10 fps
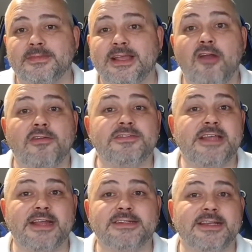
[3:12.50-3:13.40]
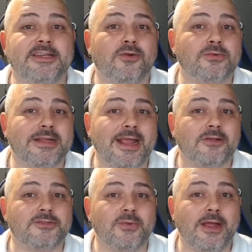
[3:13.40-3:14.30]
Gareth said that he called the
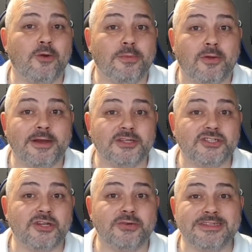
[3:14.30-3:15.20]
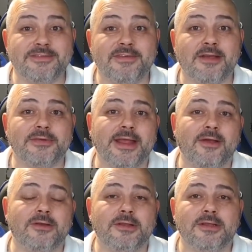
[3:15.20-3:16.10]
council helpline as soon as he found
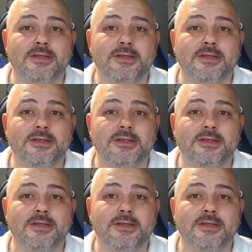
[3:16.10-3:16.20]
out,